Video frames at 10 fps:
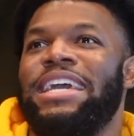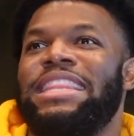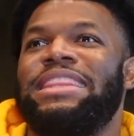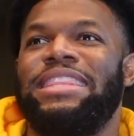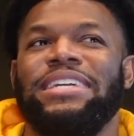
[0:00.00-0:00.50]

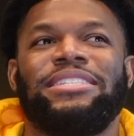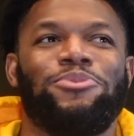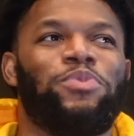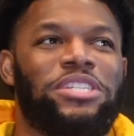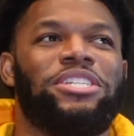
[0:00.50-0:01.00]
This
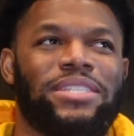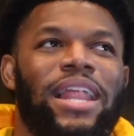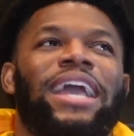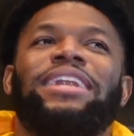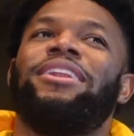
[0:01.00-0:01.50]
was just
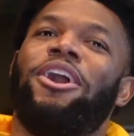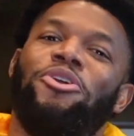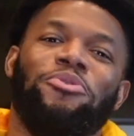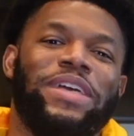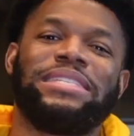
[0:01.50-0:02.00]
like,
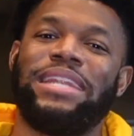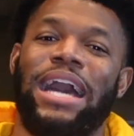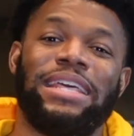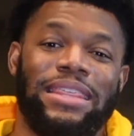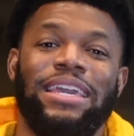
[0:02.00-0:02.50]
no, that's
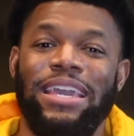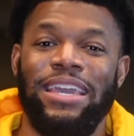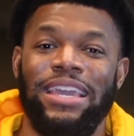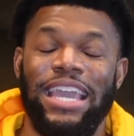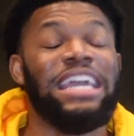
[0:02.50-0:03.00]
not a
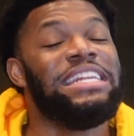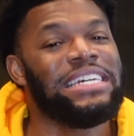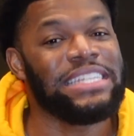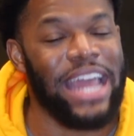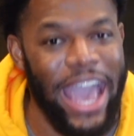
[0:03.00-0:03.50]
thing. It
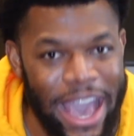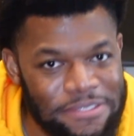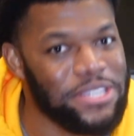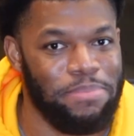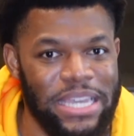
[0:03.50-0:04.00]
doesn't have
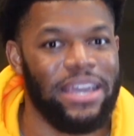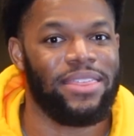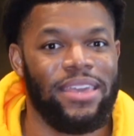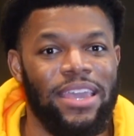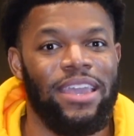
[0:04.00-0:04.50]
to be a
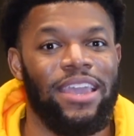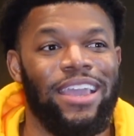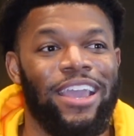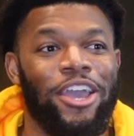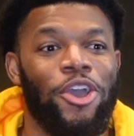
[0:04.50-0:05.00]

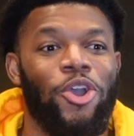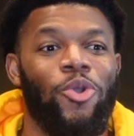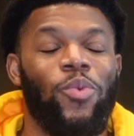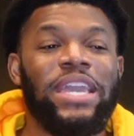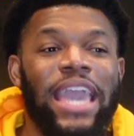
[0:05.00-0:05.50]
thing.
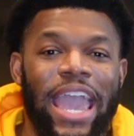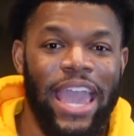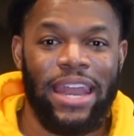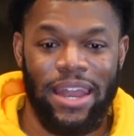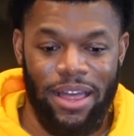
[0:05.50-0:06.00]
We
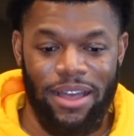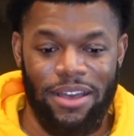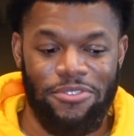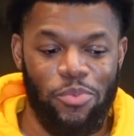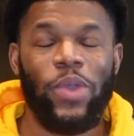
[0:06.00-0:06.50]
can
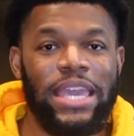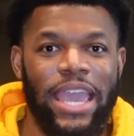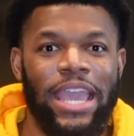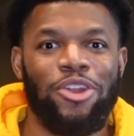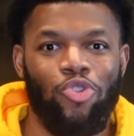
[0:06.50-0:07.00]
love. We
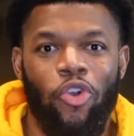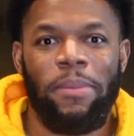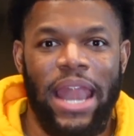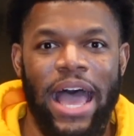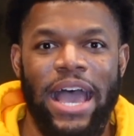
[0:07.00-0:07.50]
can
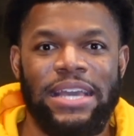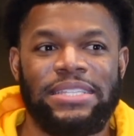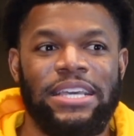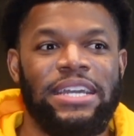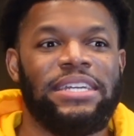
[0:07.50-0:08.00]

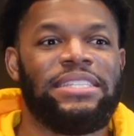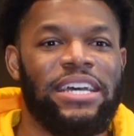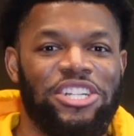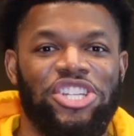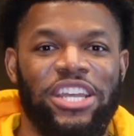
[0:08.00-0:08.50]
normalize
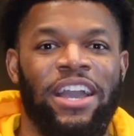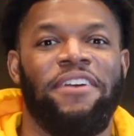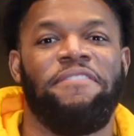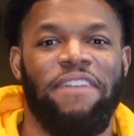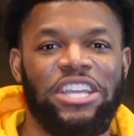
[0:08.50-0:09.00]
touching
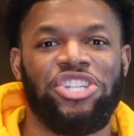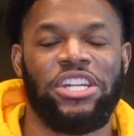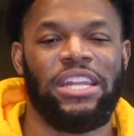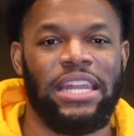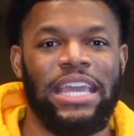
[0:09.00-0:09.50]

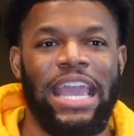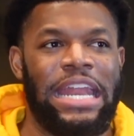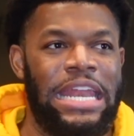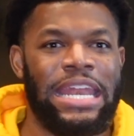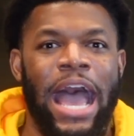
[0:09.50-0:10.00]
affectionately and
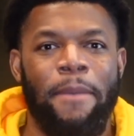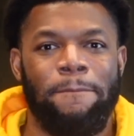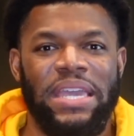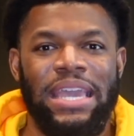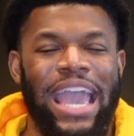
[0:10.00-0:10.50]
it
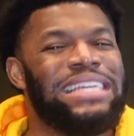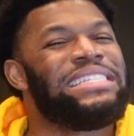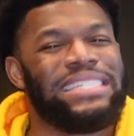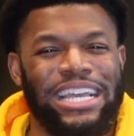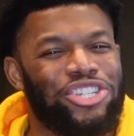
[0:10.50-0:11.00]
not be a
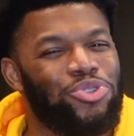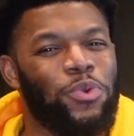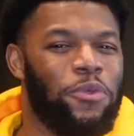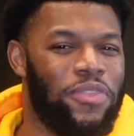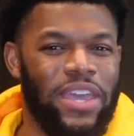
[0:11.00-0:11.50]

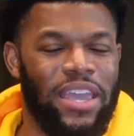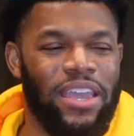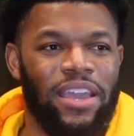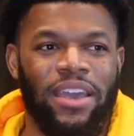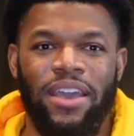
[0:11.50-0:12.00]
sexual
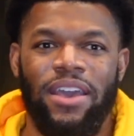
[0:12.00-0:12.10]
thing.